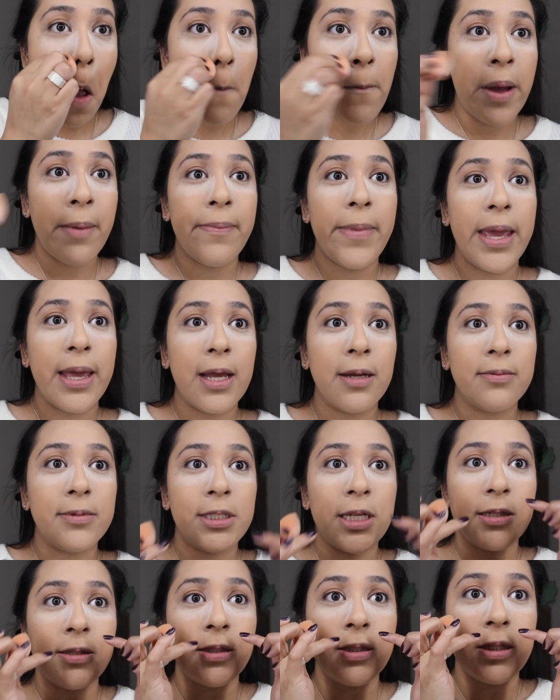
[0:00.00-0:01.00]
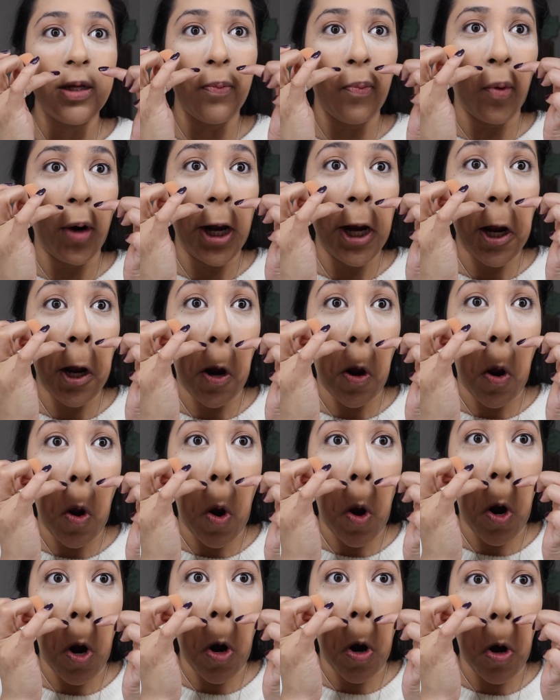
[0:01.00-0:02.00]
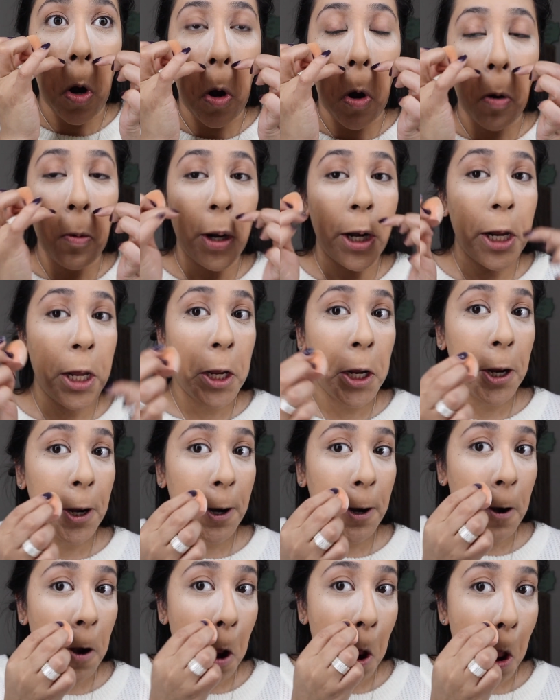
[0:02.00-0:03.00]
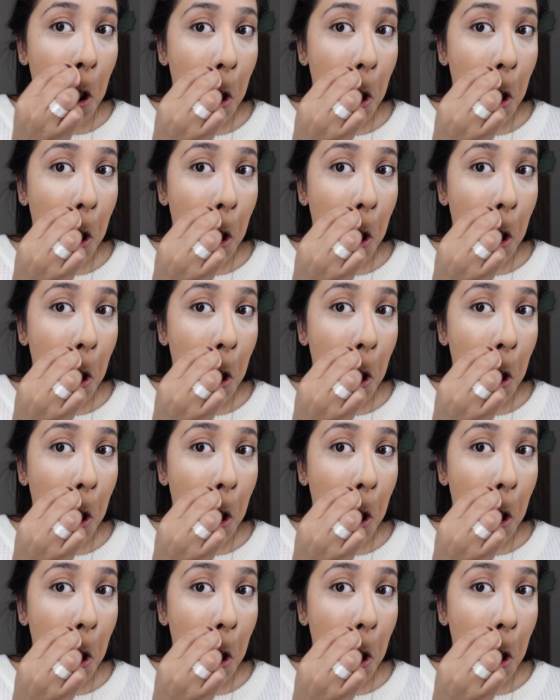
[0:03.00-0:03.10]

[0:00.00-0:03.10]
My makeup tends to break right here